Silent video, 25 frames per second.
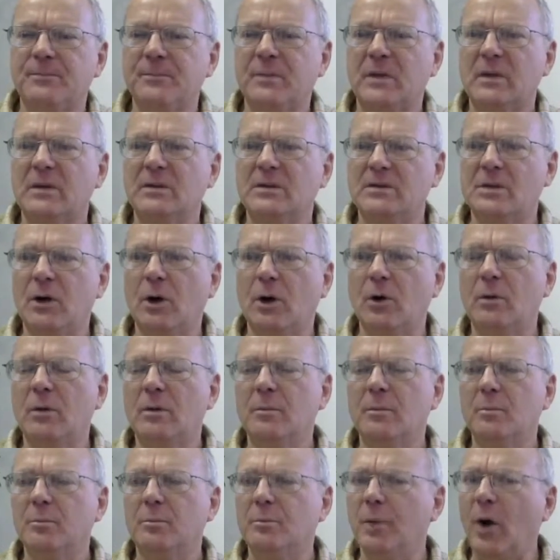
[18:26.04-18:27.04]

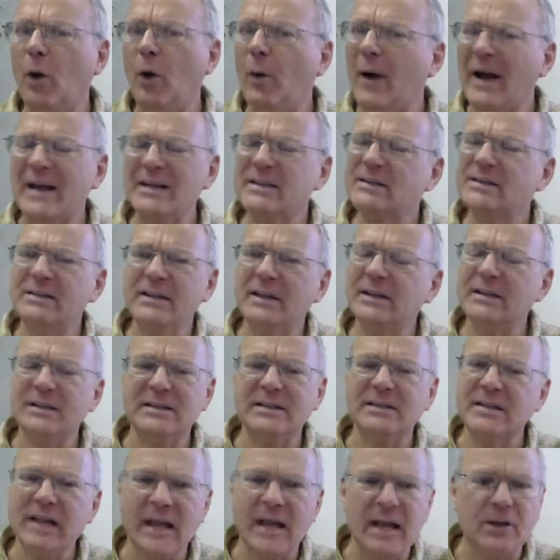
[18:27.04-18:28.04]
So Boaz
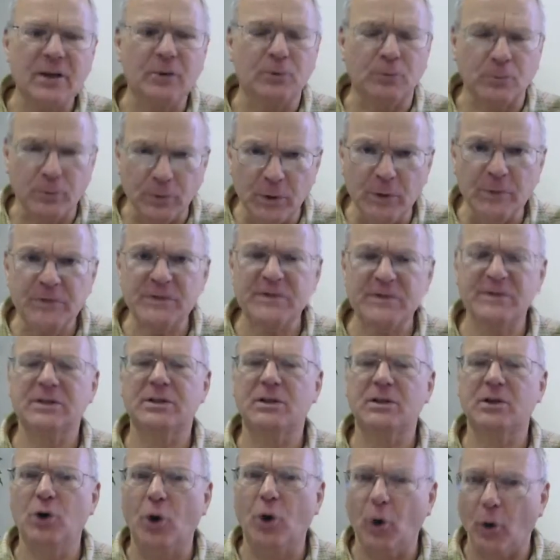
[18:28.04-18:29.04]
didn't take
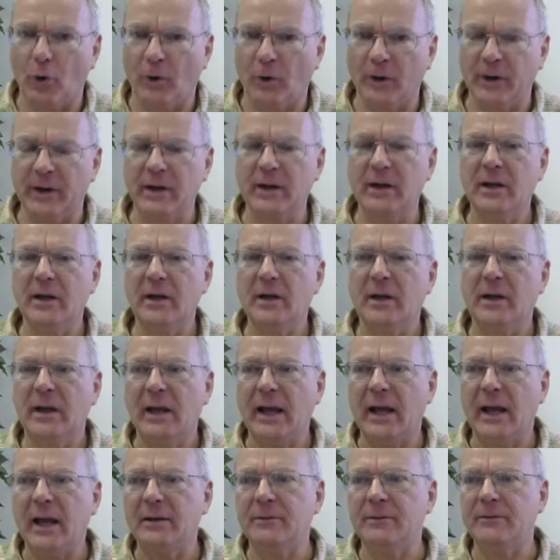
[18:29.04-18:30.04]
Ruth's corn
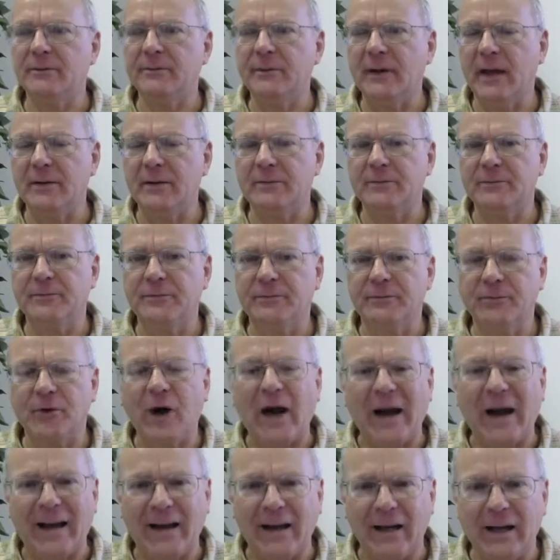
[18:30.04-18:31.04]
and
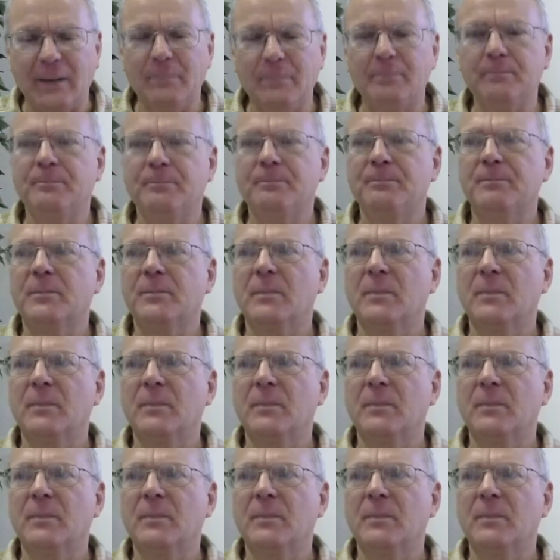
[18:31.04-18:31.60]
fry it up,